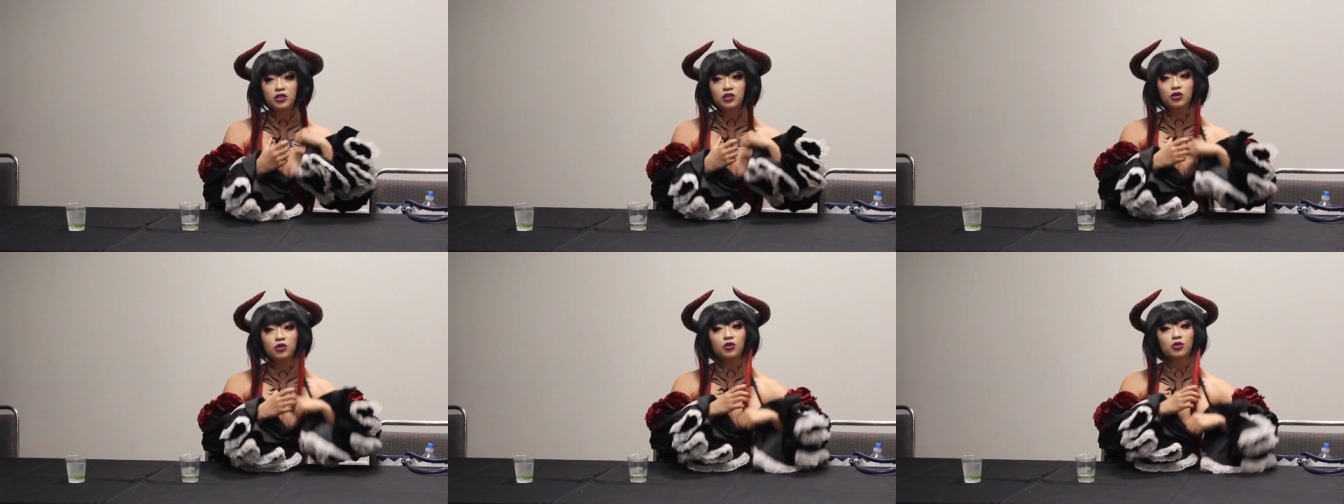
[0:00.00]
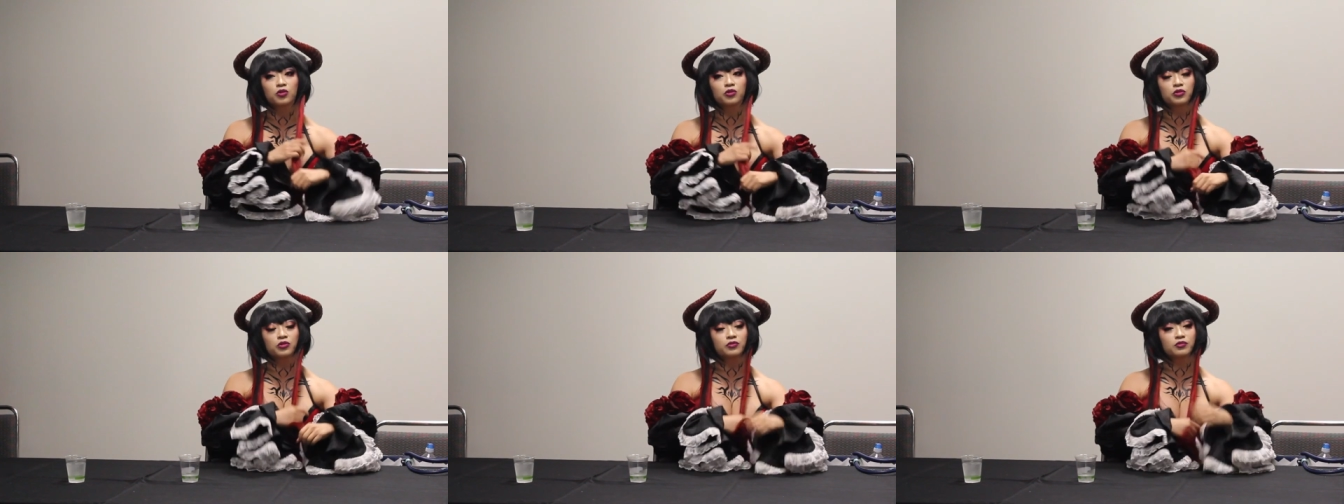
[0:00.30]

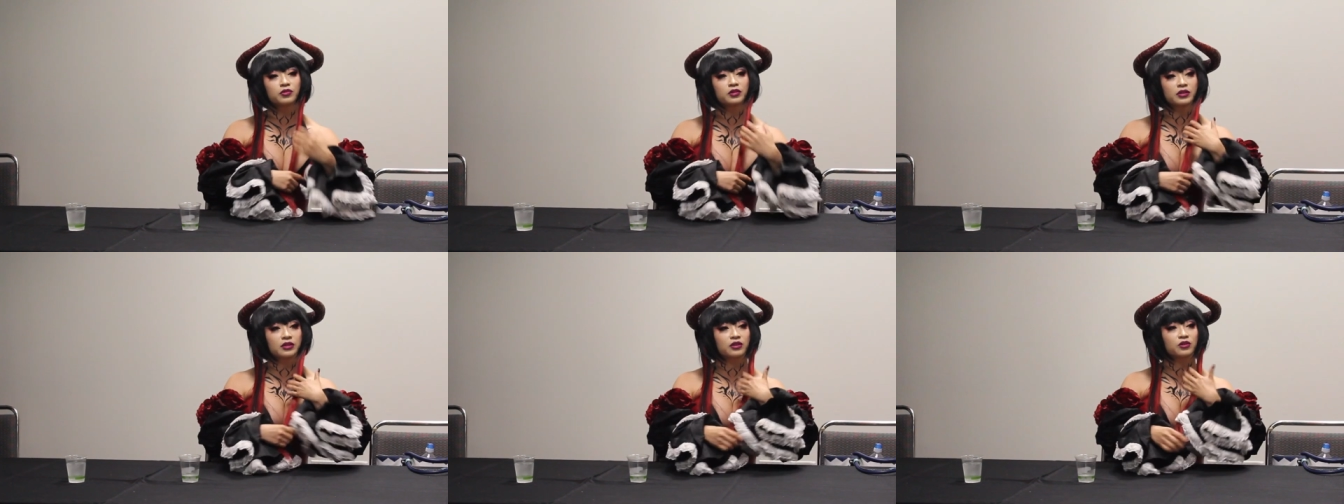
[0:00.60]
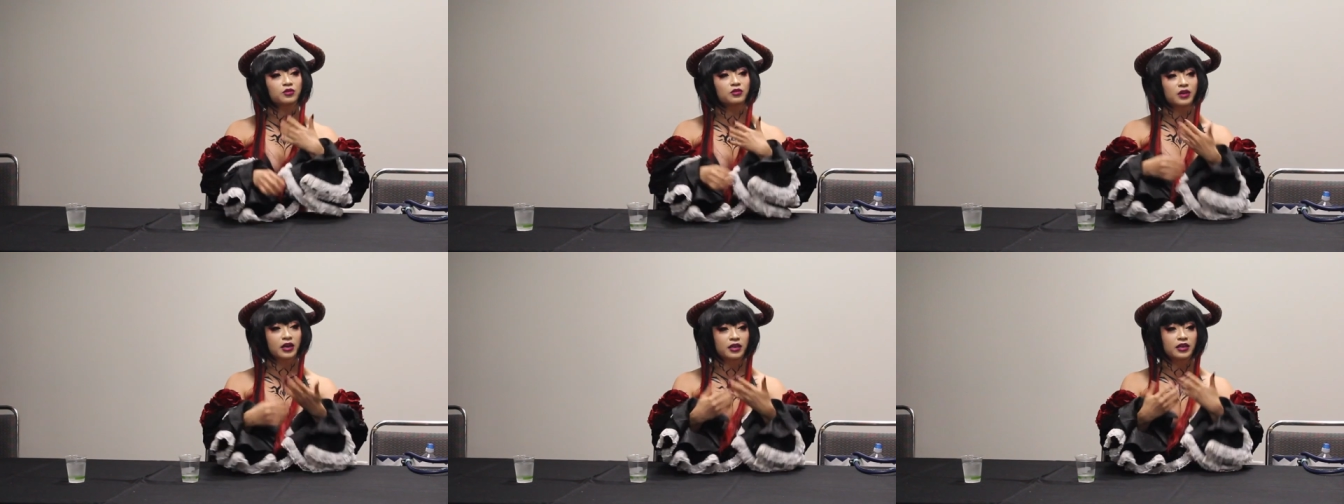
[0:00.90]
you'll
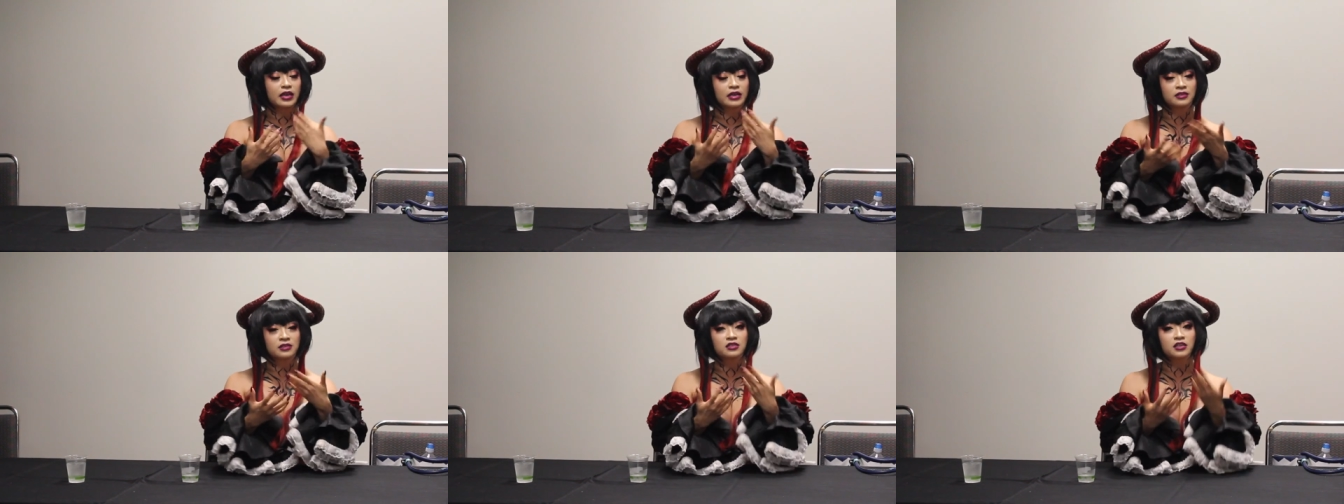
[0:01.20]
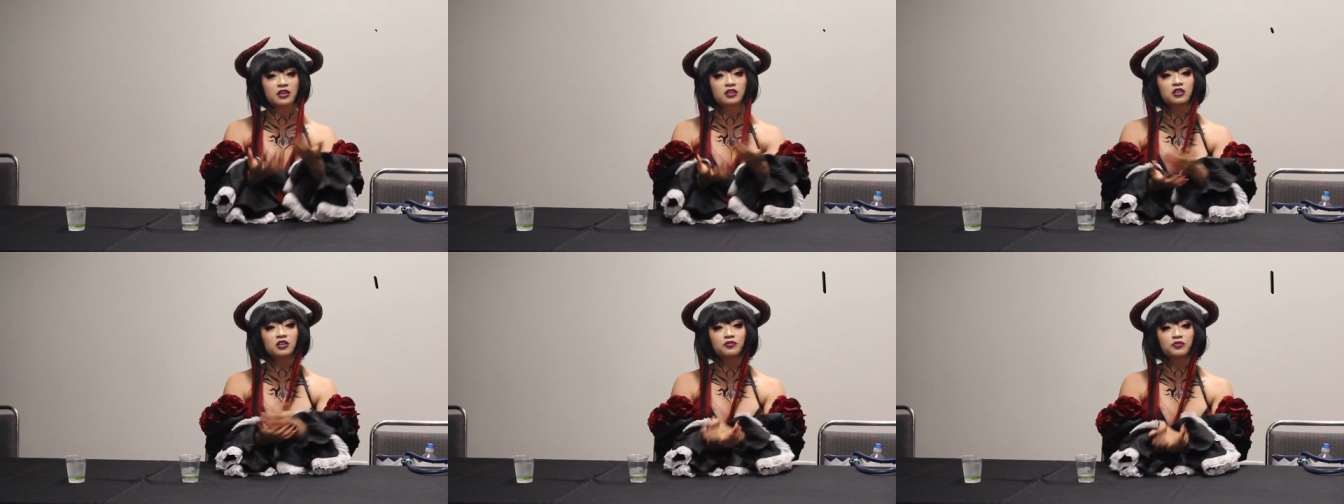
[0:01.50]
will like
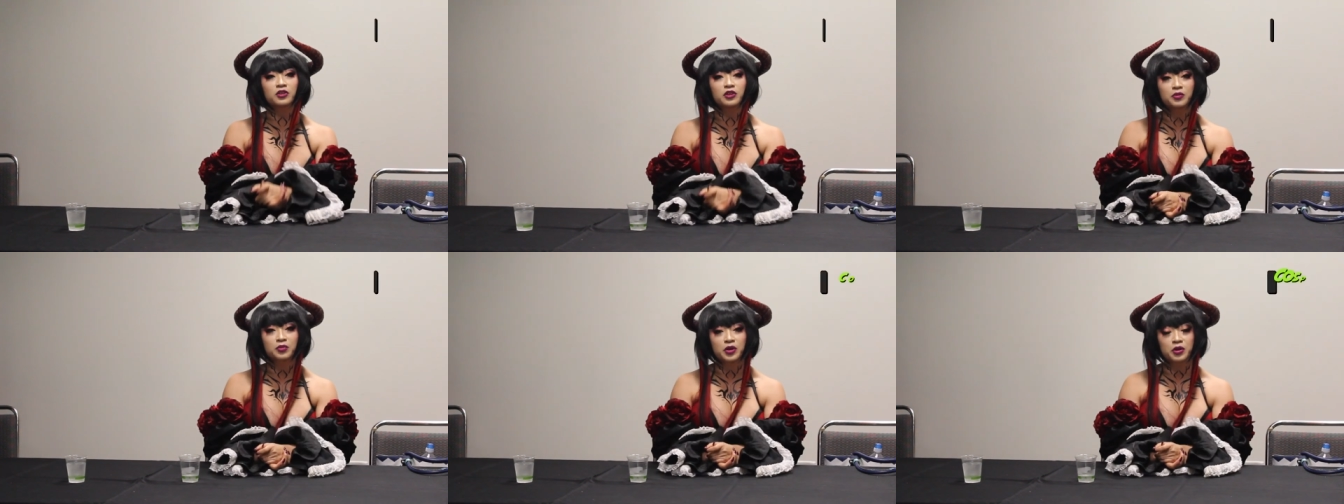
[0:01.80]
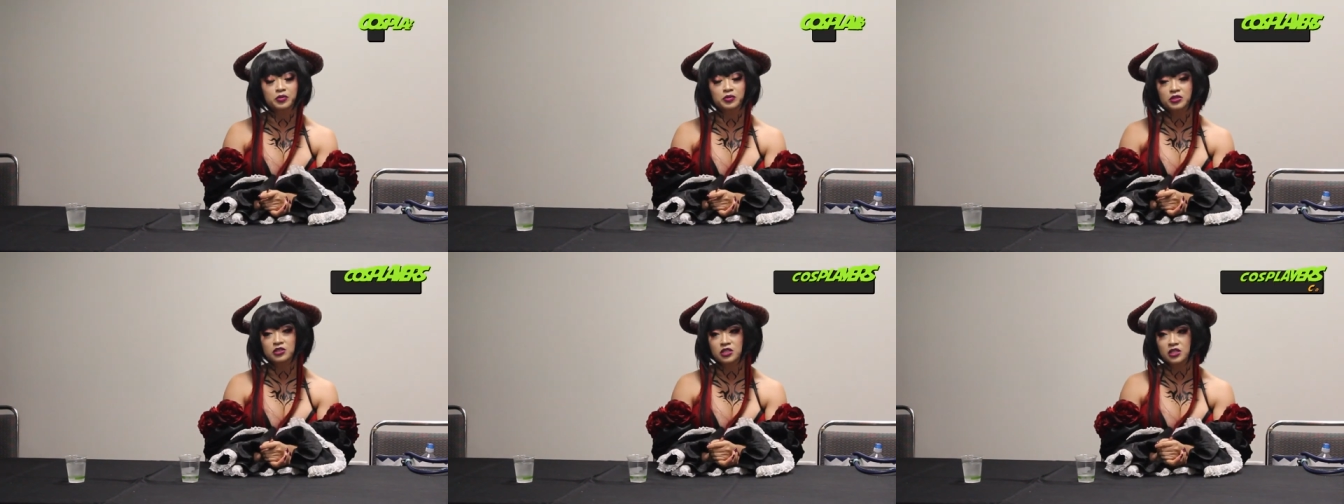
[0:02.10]
instinctively
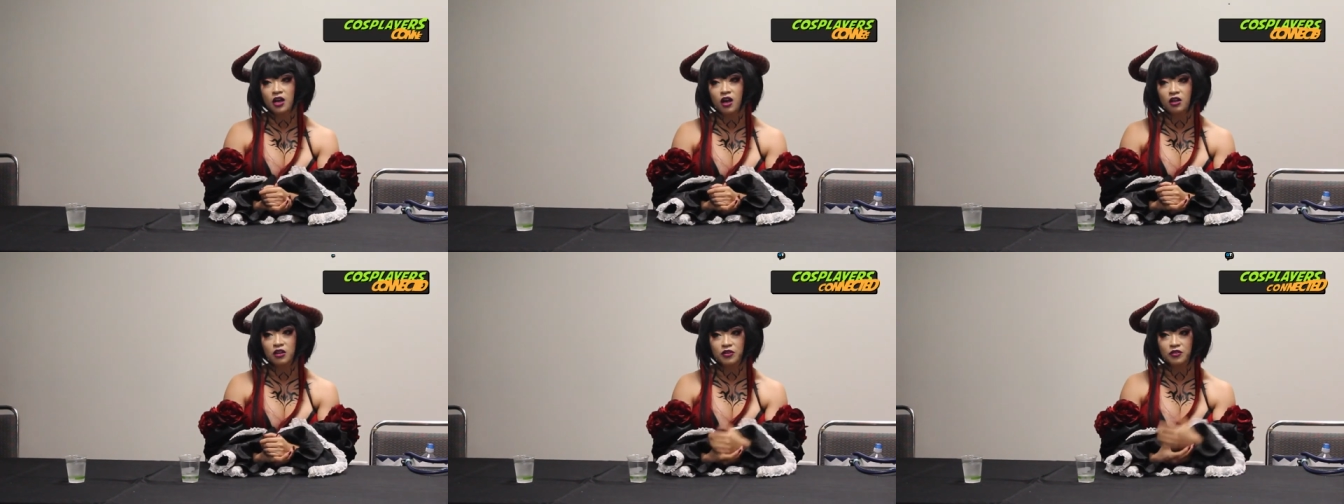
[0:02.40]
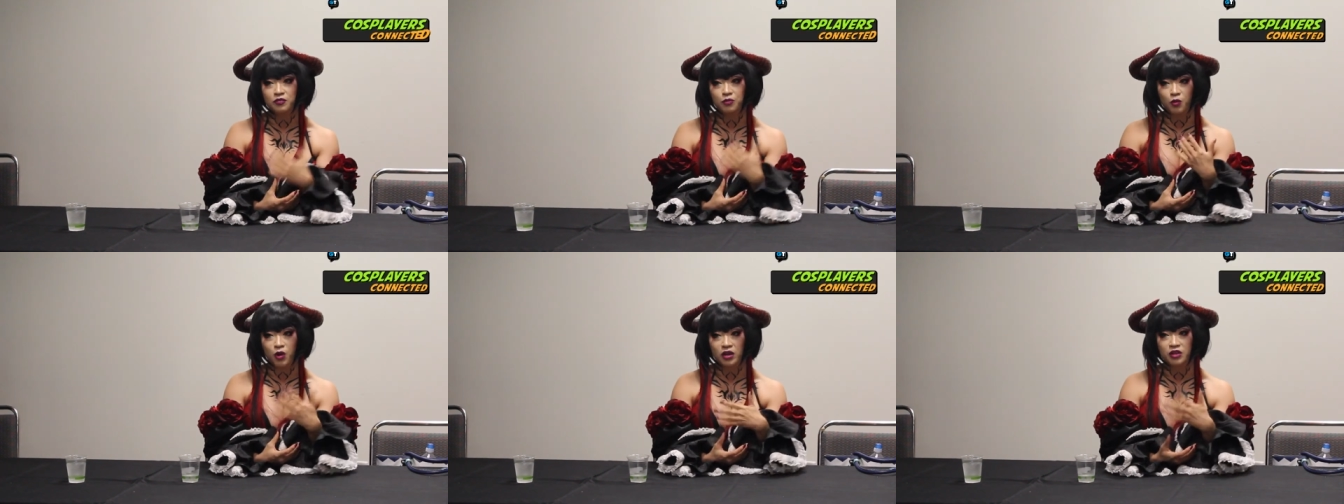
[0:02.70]
be able to tell
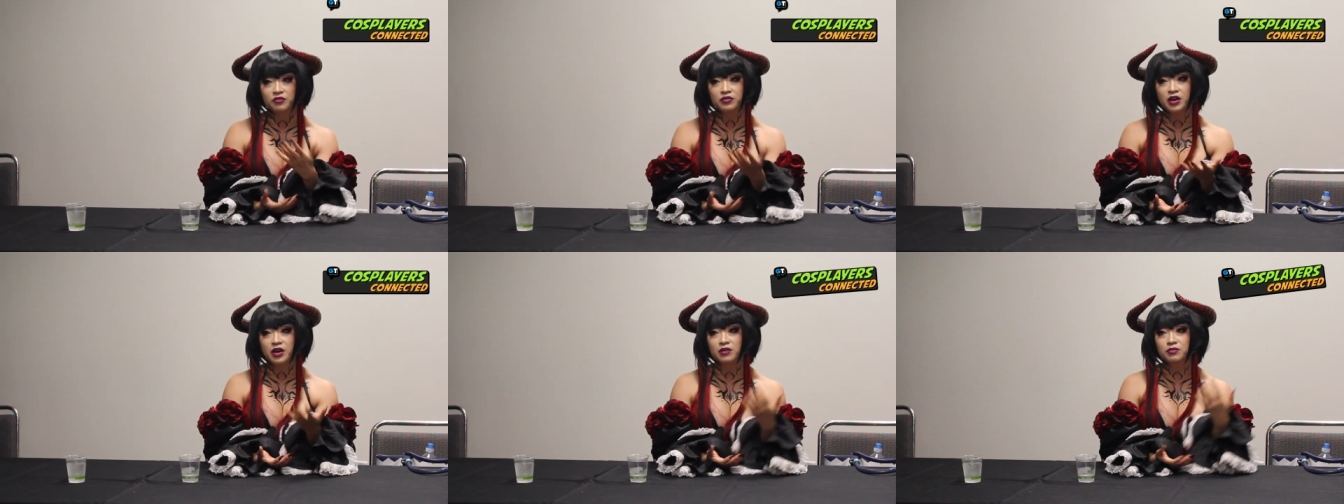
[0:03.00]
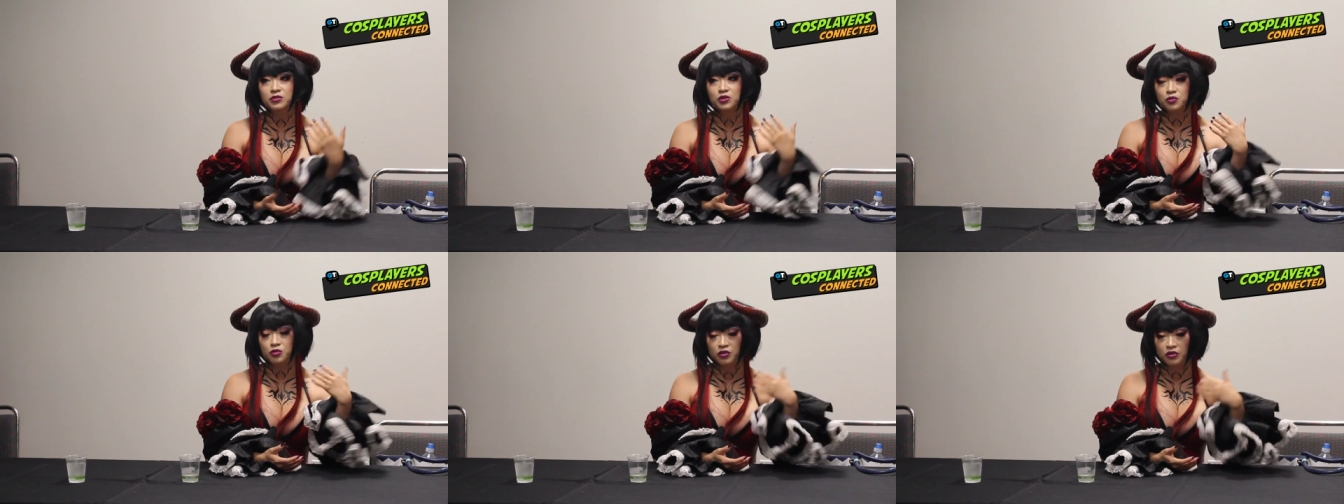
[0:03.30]
if one of
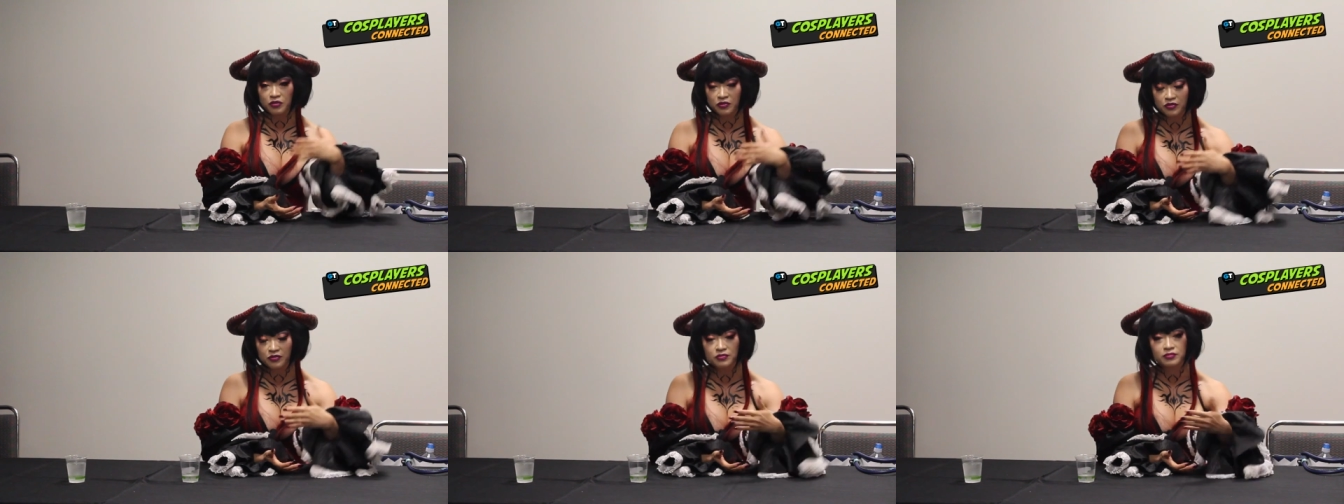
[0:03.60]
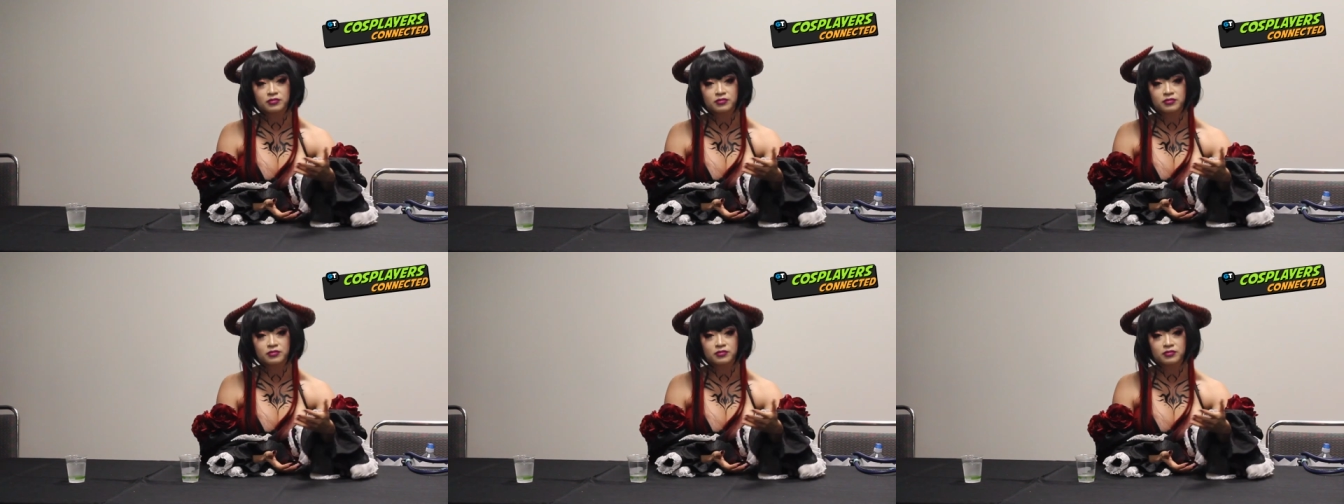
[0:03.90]
them sort of